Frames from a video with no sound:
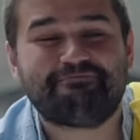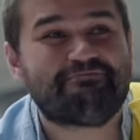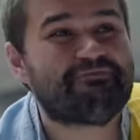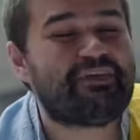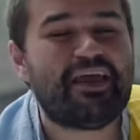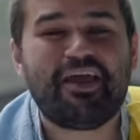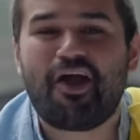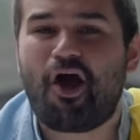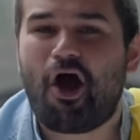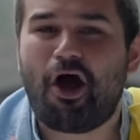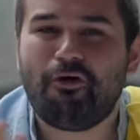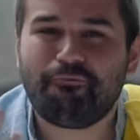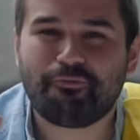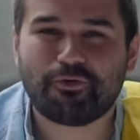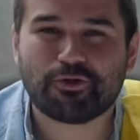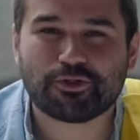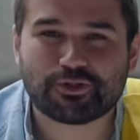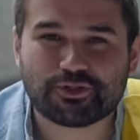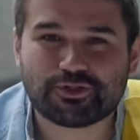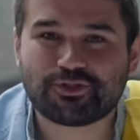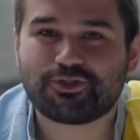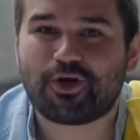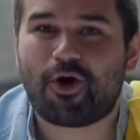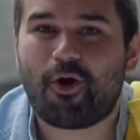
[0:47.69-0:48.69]
they
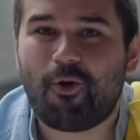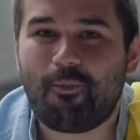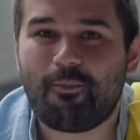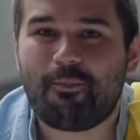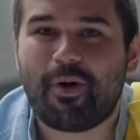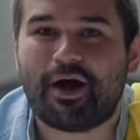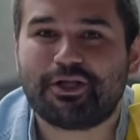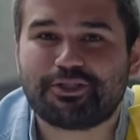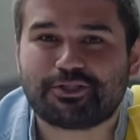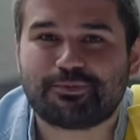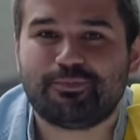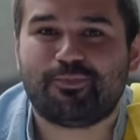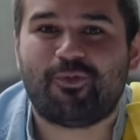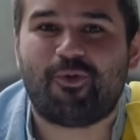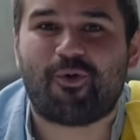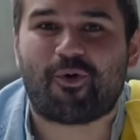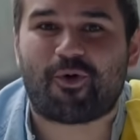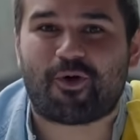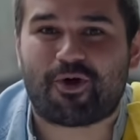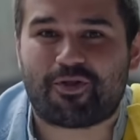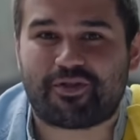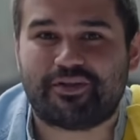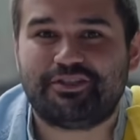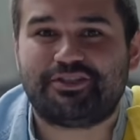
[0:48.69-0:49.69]
offer so much
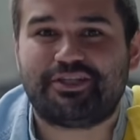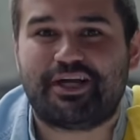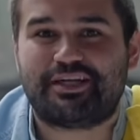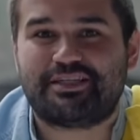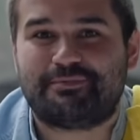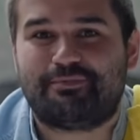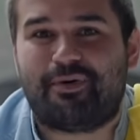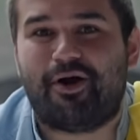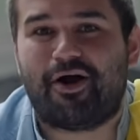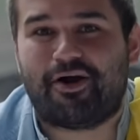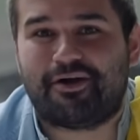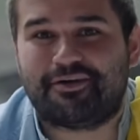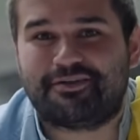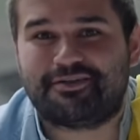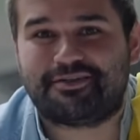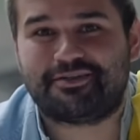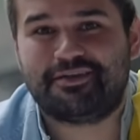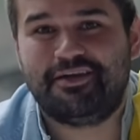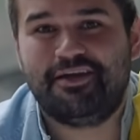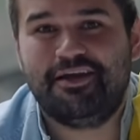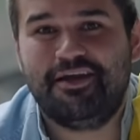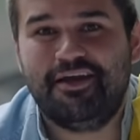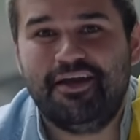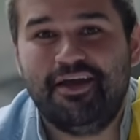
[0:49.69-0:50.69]
more than just
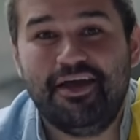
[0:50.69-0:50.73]
parts.